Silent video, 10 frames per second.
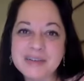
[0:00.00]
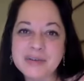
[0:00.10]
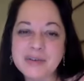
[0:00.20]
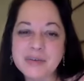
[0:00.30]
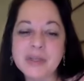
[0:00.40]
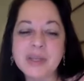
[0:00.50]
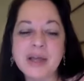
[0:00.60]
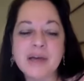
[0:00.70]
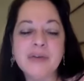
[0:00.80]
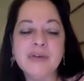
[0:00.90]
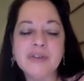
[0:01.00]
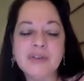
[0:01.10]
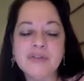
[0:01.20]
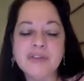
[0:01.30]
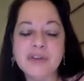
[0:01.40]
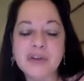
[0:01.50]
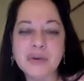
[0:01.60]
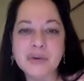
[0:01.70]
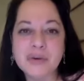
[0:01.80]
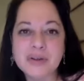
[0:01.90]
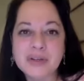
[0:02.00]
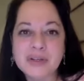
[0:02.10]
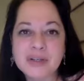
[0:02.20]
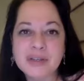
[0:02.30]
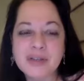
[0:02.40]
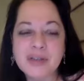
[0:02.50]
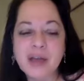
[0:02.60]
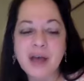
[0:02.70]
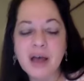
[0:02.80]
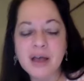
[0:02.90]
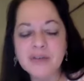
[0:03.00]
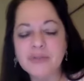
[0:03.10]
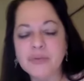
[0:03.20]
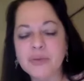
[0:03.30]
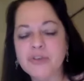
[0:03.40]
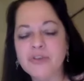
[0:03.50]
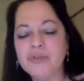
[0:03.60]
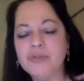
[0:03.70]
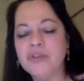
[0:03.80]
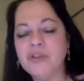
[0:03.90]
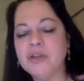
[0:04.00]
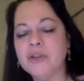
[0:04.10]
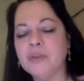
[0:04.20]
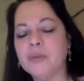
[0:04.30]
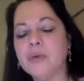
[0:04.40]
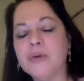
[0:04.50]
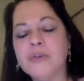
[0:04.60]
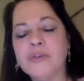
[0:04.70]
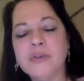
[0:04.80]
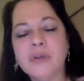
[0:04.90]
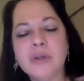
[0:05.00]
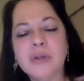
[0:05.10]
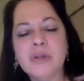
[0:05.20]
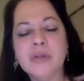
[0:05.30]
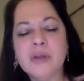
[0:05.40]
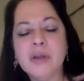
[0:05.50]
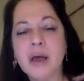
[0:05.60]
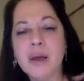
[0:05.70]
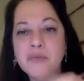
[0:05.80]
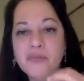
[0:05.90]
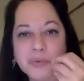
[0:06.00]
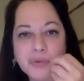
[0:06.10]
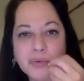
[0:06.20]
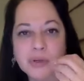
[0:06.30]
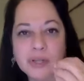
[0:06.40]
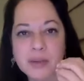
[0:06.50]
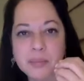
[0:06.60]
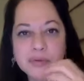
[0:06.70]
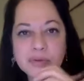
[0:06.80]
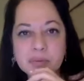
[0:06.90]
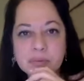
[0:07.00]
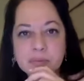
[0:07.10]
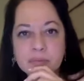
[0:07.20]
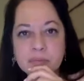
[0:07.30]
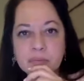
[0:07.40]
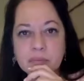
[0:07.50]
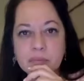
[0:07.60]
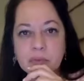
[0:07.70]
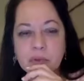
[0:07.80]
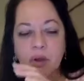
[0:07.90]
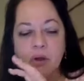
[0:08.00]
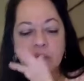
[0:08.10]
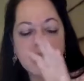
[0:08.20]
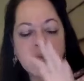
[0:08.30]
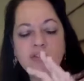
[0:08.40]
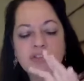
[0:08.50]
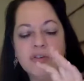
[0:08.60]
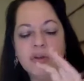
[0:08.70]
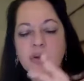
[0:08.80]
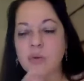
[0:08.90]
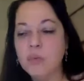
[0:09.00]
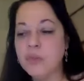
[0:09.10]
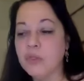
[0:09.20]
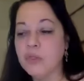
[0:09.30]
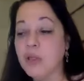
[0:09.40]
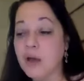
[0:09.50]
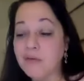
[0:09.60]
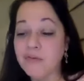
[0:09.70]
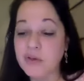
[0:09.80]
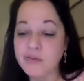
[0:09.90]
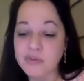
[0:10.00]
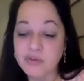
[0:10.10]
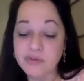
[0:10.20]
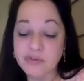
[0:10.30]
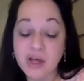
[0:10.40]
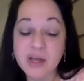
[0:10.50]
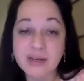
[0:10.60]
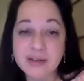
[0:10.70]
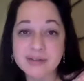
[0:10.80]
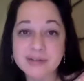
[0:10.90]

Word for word: you allow yourself to know that the eyes through which you see and the words that come from your lips are touched with love of the divine.